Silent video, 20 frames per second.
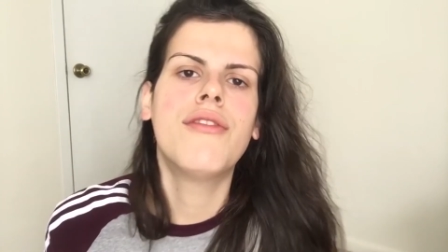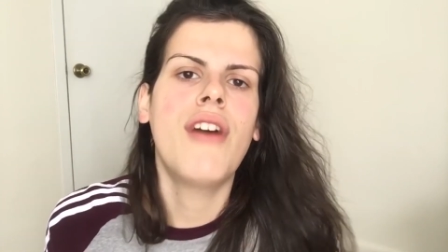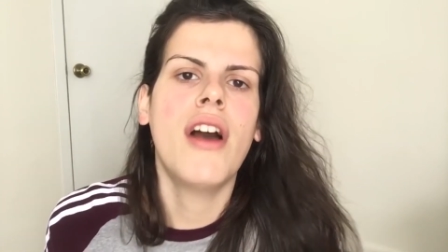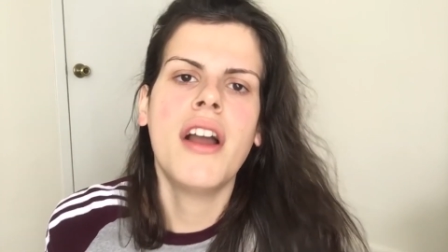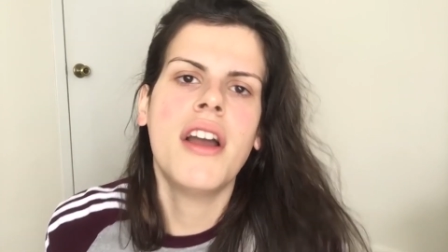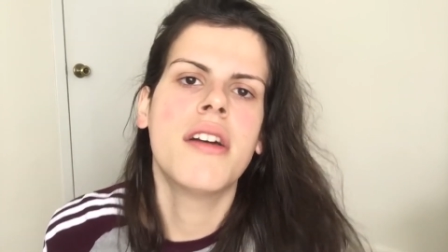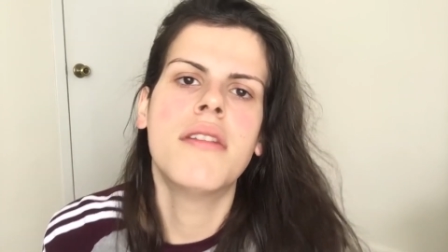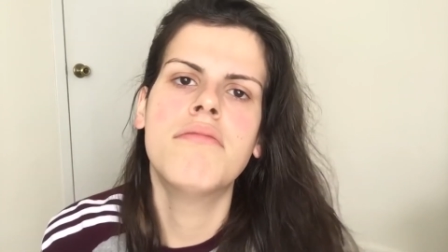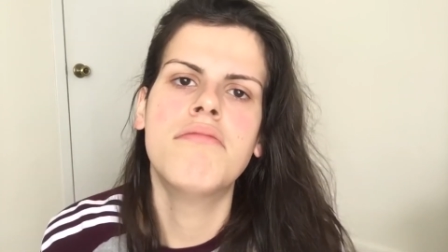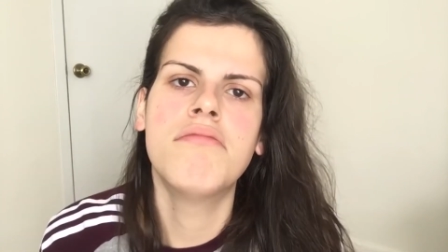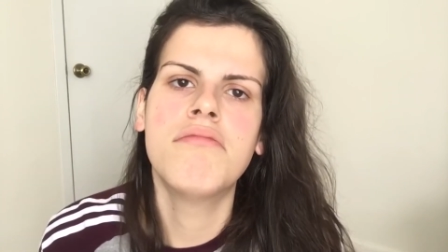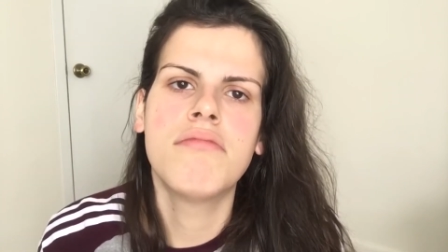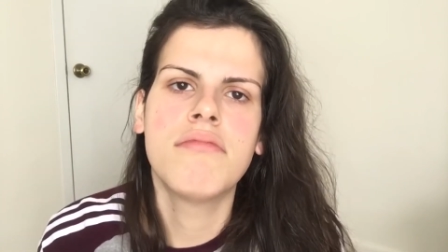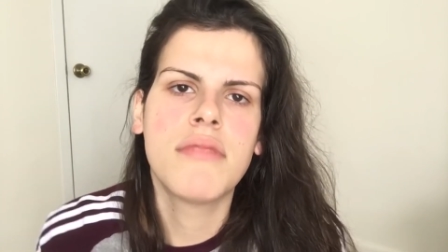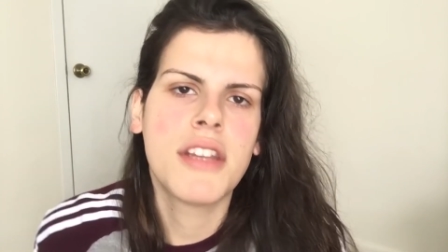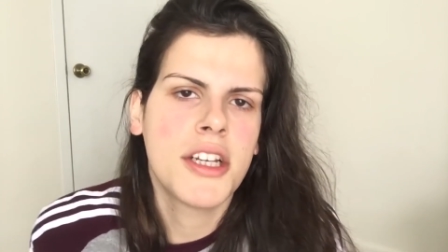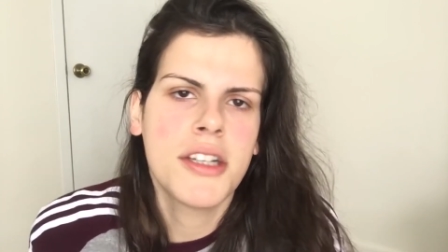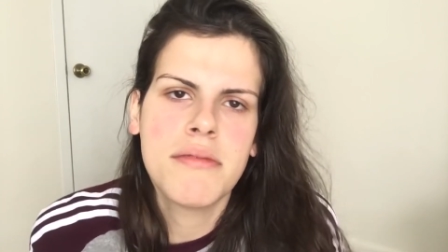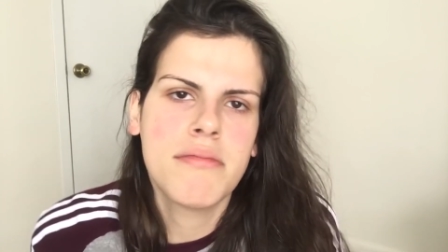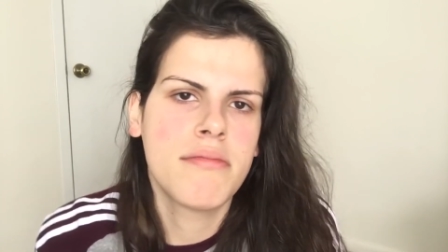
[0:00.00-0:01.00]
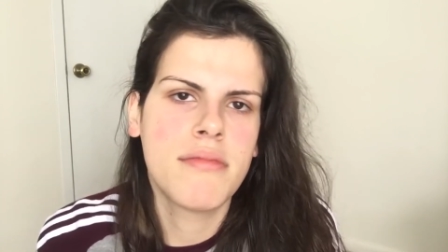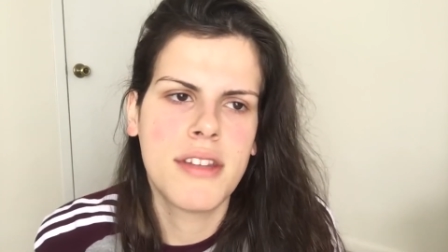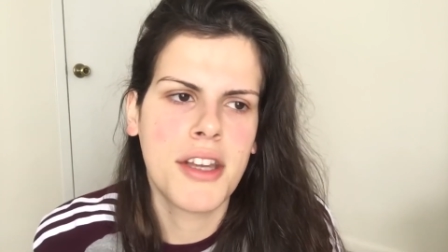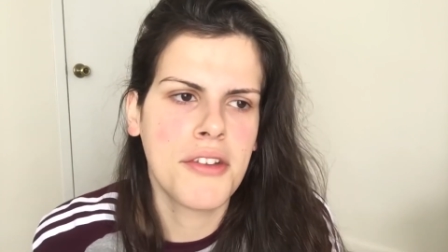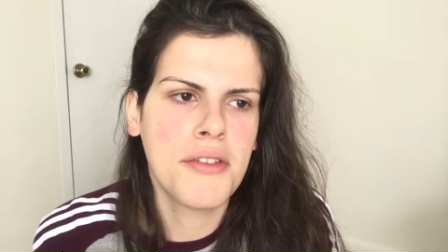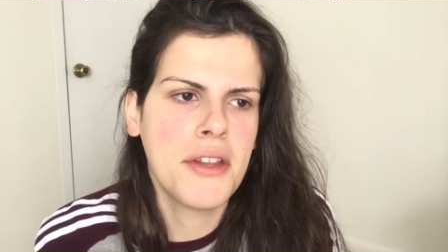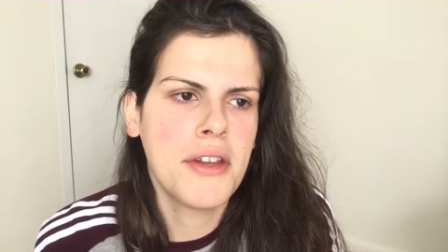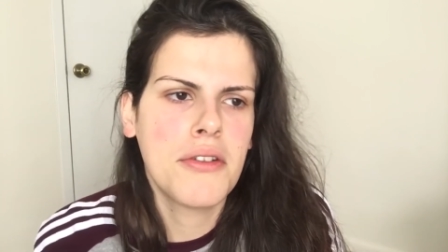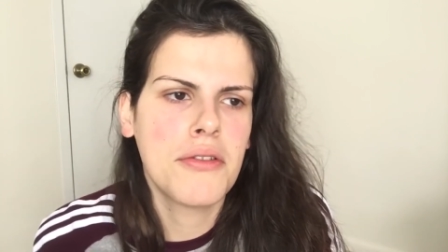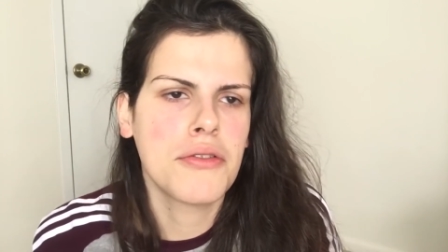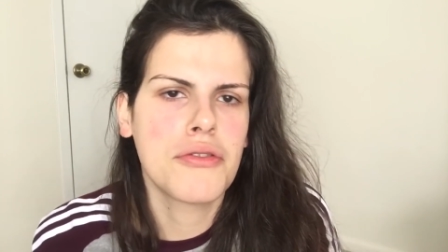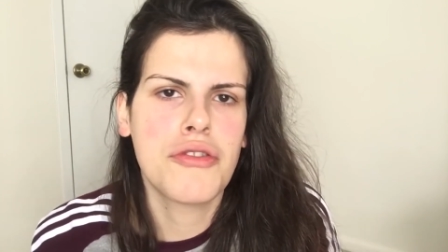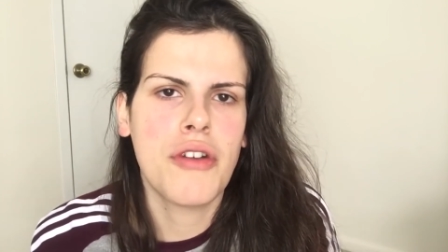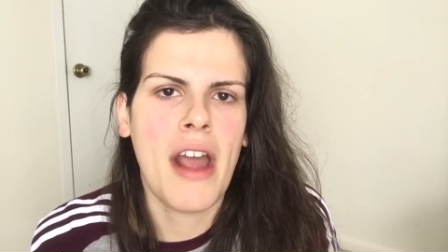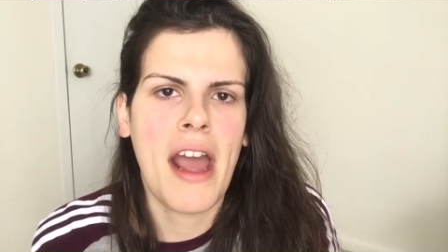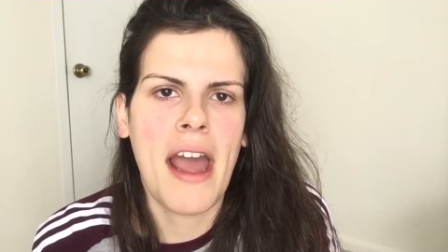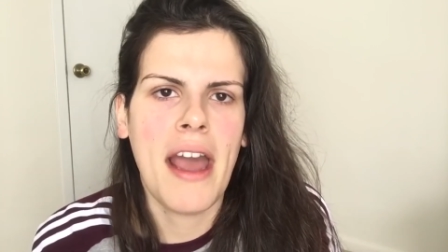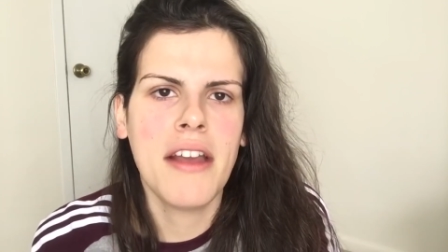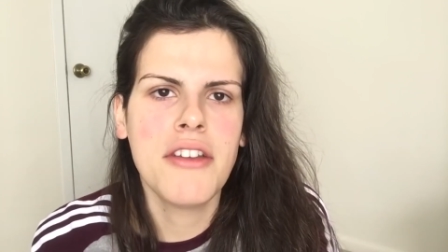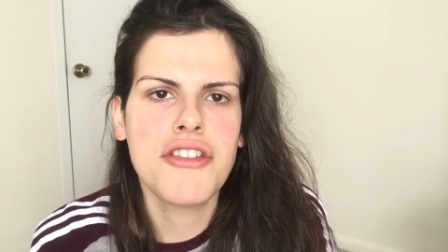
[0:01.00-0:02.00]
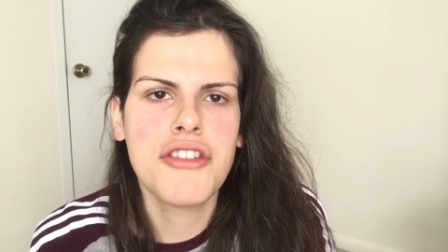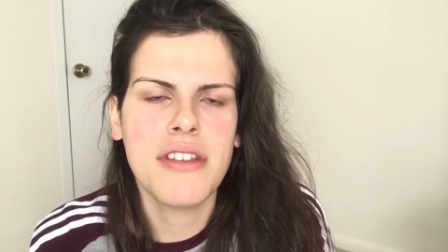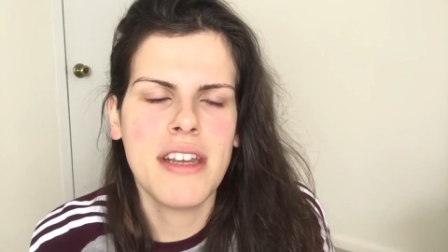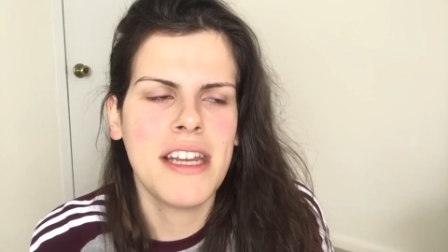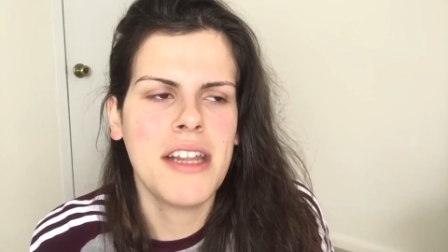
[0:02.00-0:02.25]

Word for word: Fuck them. They're, they're literal trash.